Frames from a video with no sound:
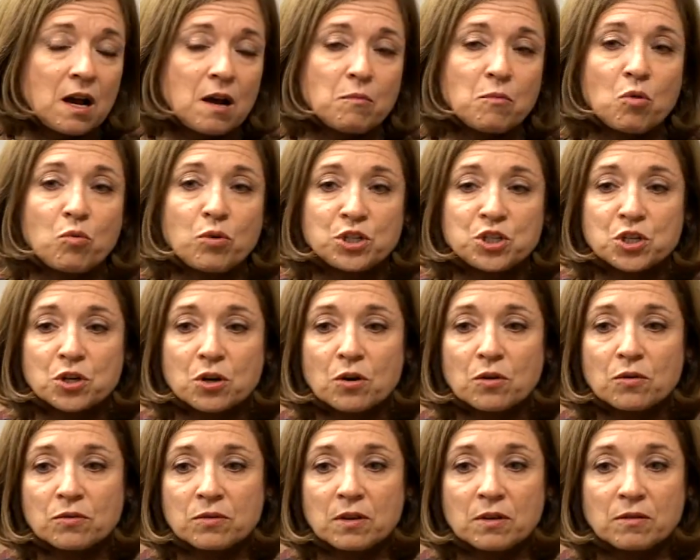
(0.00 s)
um, which
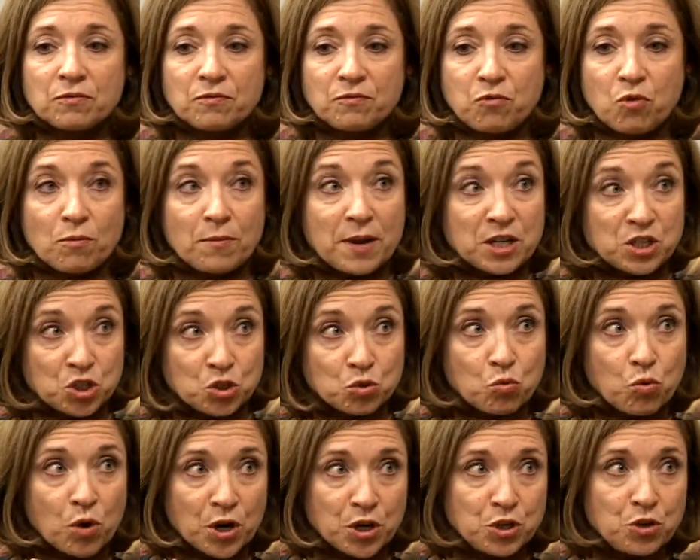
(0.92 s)
are the
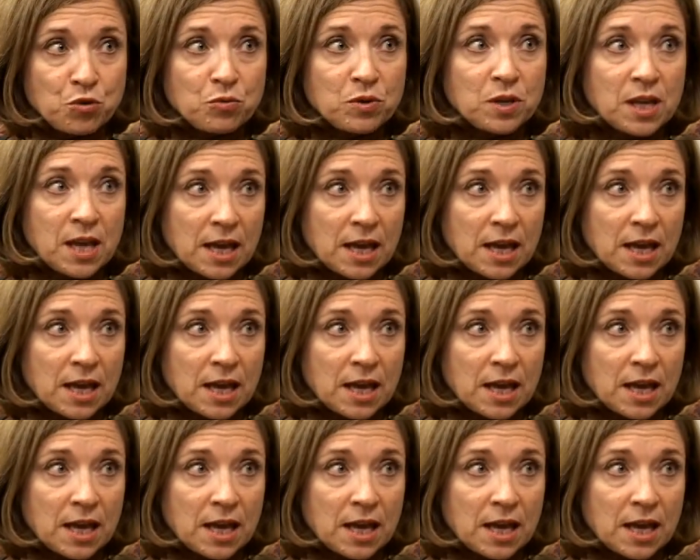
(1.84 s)
formation where you